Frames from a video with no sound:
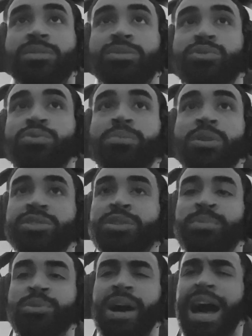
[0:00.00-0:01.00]
to
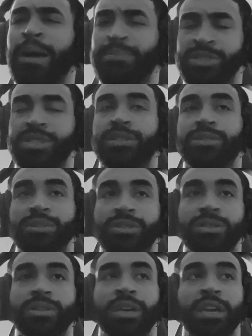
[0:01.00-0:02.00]
multiple
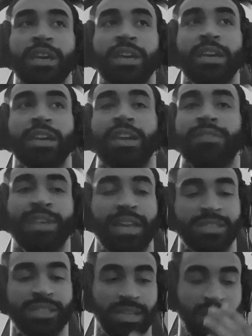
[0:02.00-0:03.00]
options, if
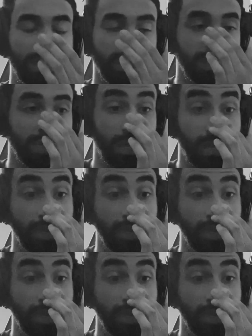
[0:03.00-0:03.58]
that's the case.